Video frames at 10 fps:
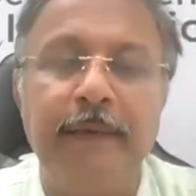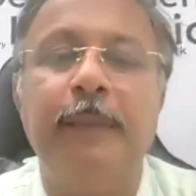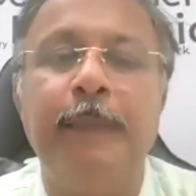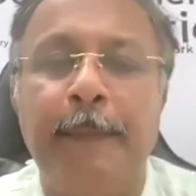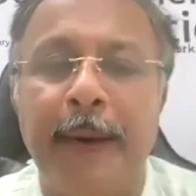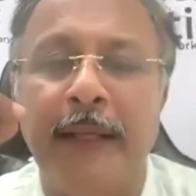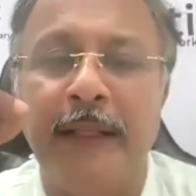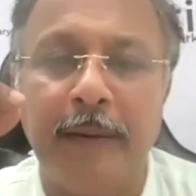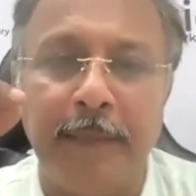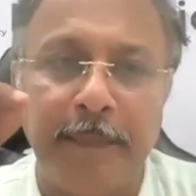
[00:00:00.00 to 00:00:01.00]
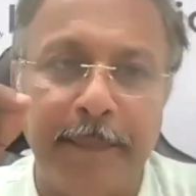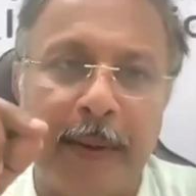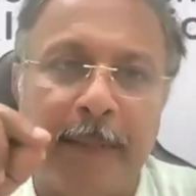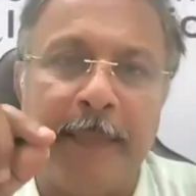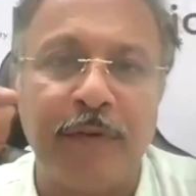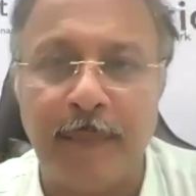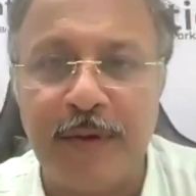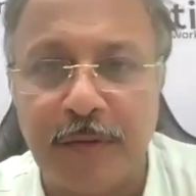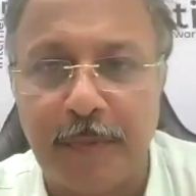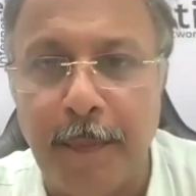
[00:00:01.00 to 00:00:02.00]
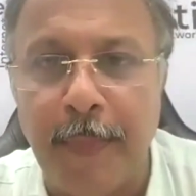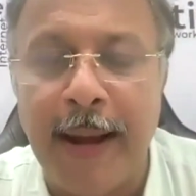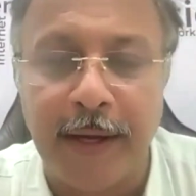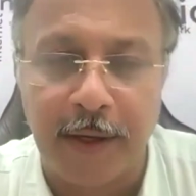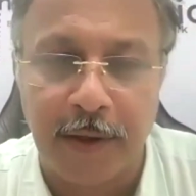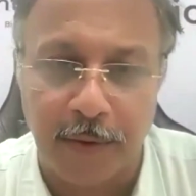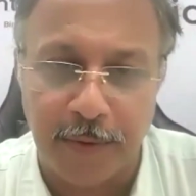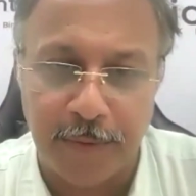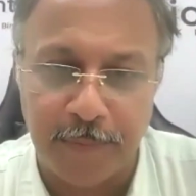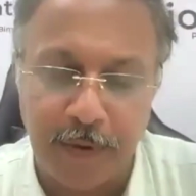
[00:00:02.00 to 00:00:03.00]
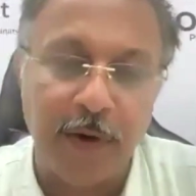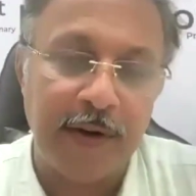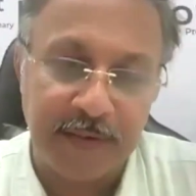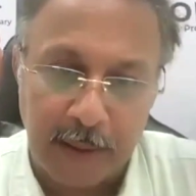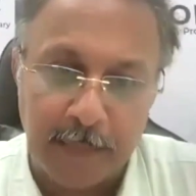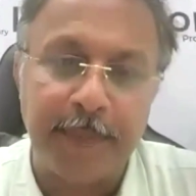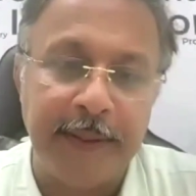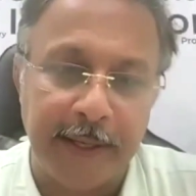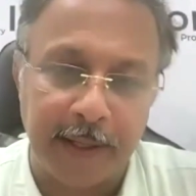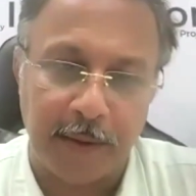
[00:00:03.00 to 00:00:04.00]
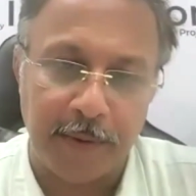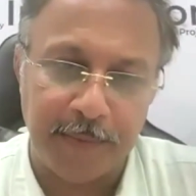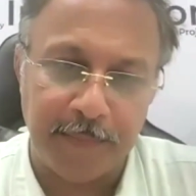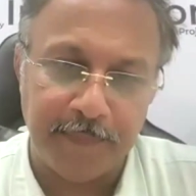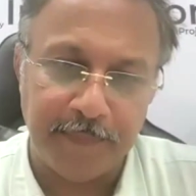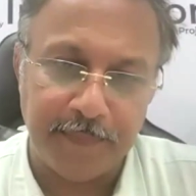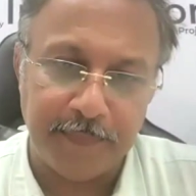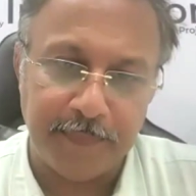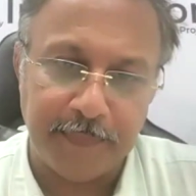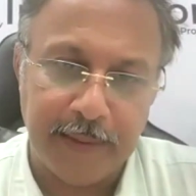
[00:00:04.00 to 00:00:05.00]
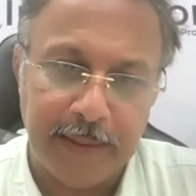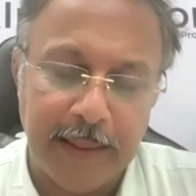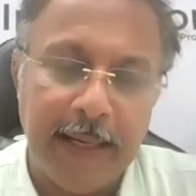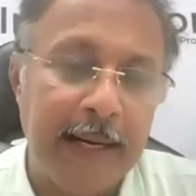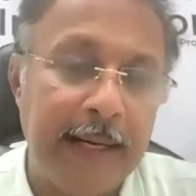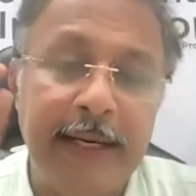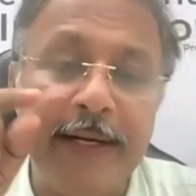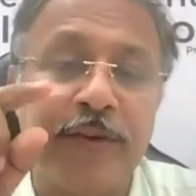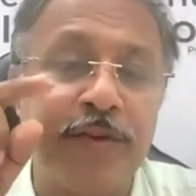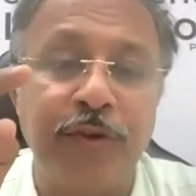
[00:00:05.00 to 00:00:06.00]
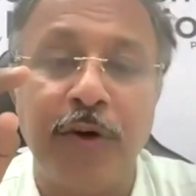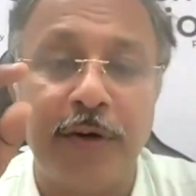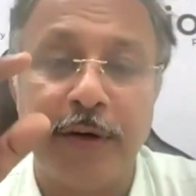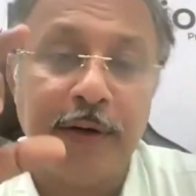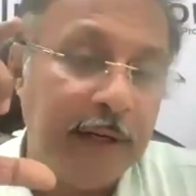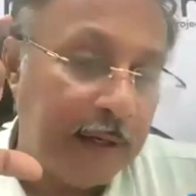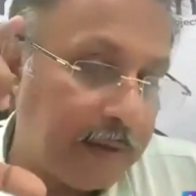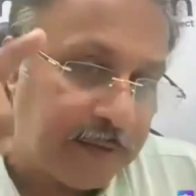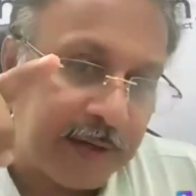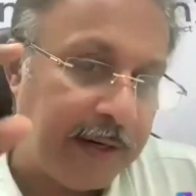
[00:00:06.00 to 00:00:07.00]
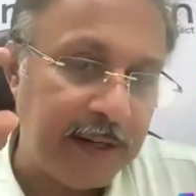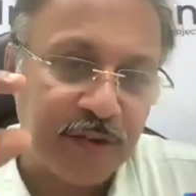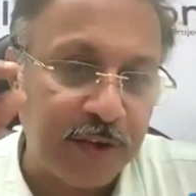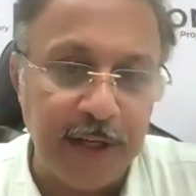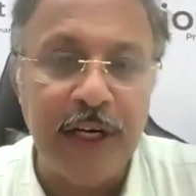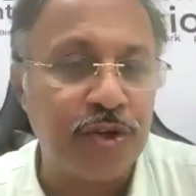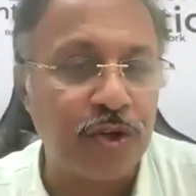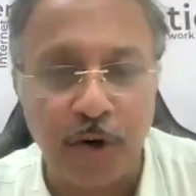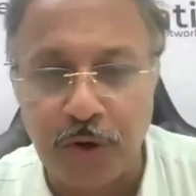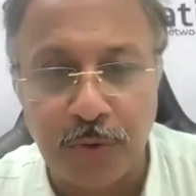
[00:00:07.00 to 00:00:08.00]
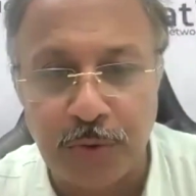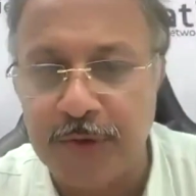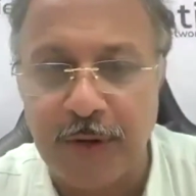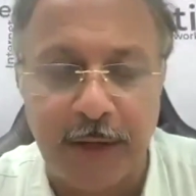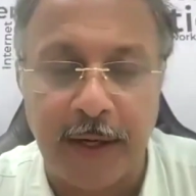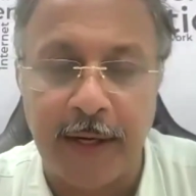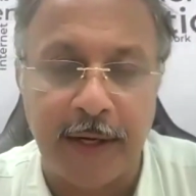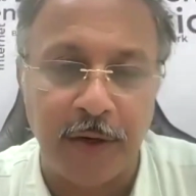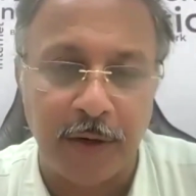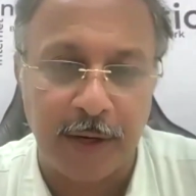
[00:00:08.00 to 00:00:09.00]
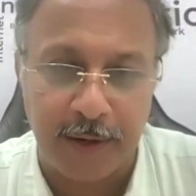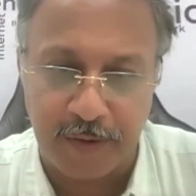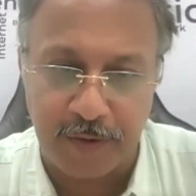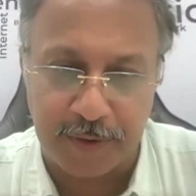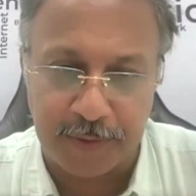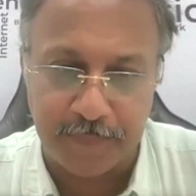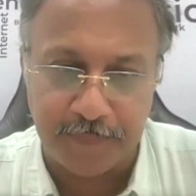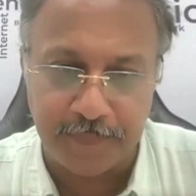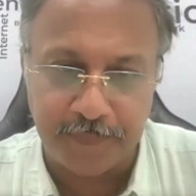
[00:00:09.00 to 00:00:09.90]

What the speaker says: but he will be paying the payment from his bank account or his company account, and he does not send a screenshot to the secretary or a treasurer.